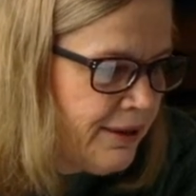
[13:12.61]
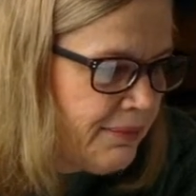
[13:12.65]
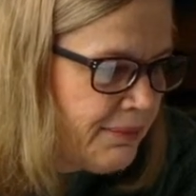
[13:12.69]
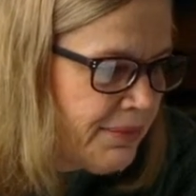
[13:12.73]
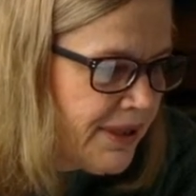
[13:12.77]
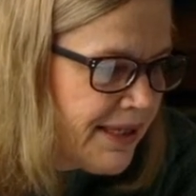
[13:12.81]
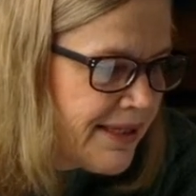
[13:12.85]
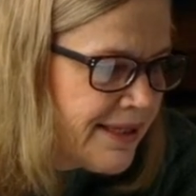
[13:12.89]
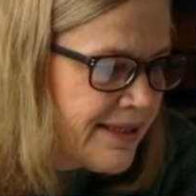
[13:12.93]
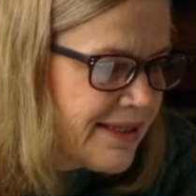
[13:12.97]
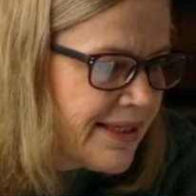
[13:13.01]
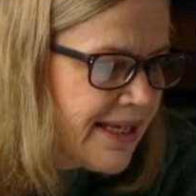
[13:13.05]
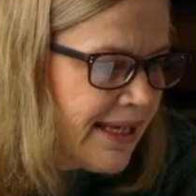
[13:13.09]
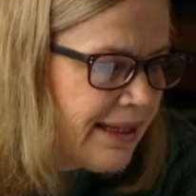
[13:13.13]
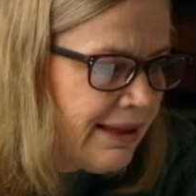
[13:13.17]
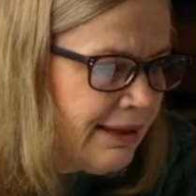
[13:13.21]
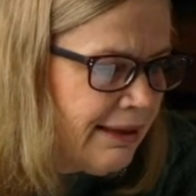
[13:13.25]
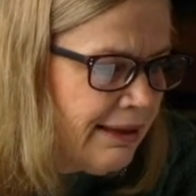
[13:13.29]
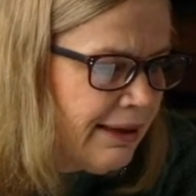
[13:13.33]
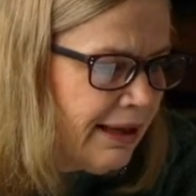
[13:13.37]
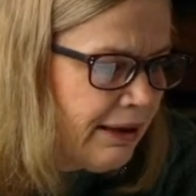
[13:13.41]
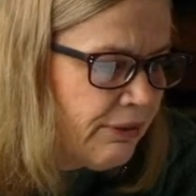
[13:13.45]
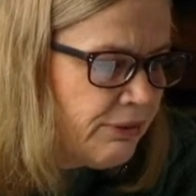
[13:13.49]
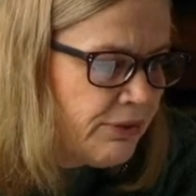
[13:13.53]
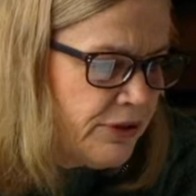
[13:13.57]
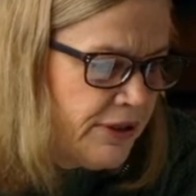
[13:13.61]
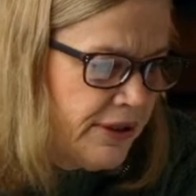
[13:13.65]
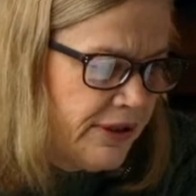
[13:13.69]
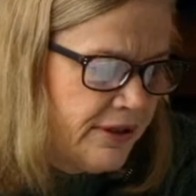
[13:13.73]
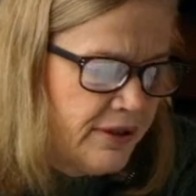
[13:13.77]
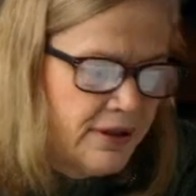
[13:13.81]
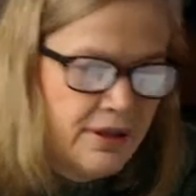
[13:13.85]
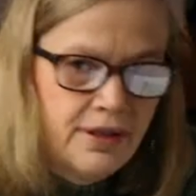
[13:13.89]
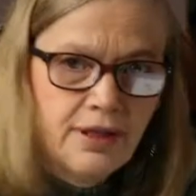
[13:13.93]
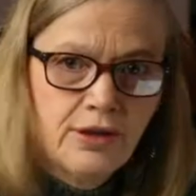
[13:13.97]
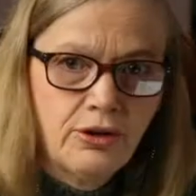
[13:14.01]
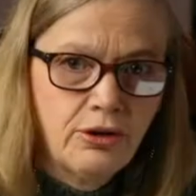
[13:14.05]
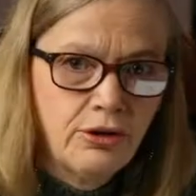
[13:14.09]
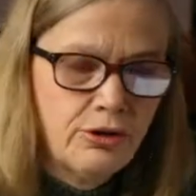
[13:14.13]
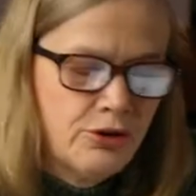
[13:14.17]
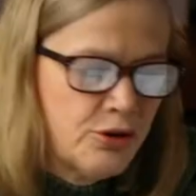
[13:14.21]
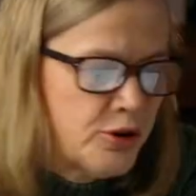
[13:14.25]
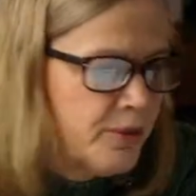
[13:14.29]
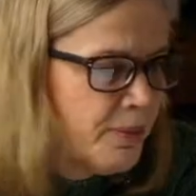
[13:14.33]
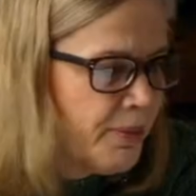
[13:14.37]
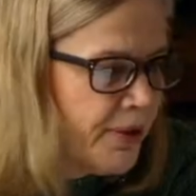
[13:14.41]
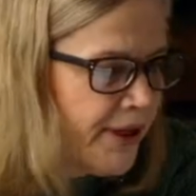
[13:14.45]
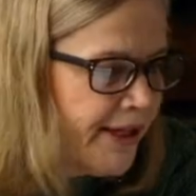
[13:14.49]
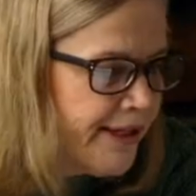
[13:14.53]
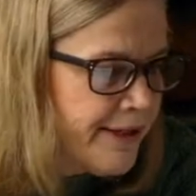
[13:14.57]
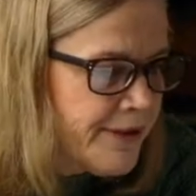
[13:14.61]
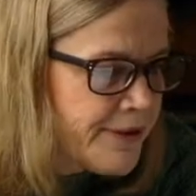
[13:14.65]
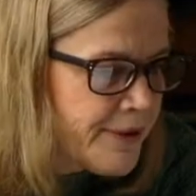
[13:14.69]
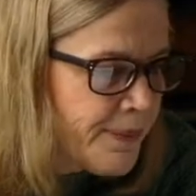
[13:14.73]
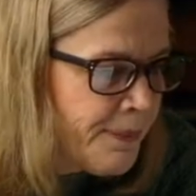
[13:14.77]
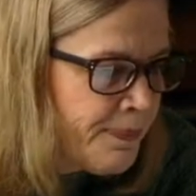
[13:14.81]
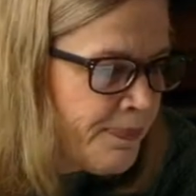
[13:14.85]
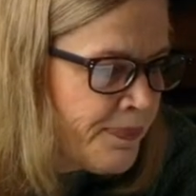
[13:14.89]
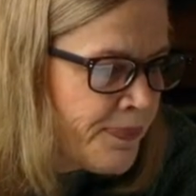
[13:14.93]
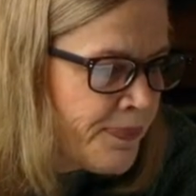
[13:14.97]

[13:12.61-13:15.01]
My son loved it, no surprise.